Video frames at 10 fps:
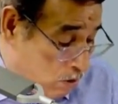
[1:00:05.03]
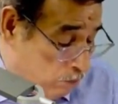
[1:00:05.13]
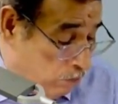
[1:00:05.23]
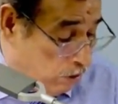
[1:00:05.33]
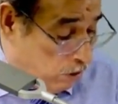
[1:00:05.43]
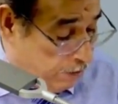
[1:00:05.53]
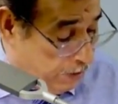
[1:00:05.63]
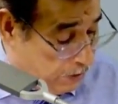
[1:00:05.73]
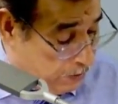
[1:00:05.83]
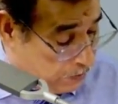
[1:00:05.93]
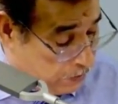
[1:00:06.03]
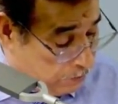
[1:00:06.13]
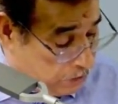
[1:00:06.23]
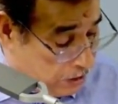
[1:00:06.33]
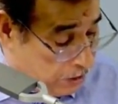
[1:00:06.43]
Following
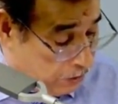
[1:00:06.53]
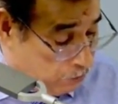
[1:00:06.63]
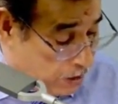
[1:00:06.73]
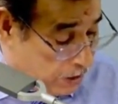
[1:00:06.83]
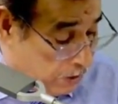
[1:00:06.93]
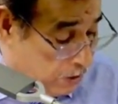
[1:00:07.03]
steps are required.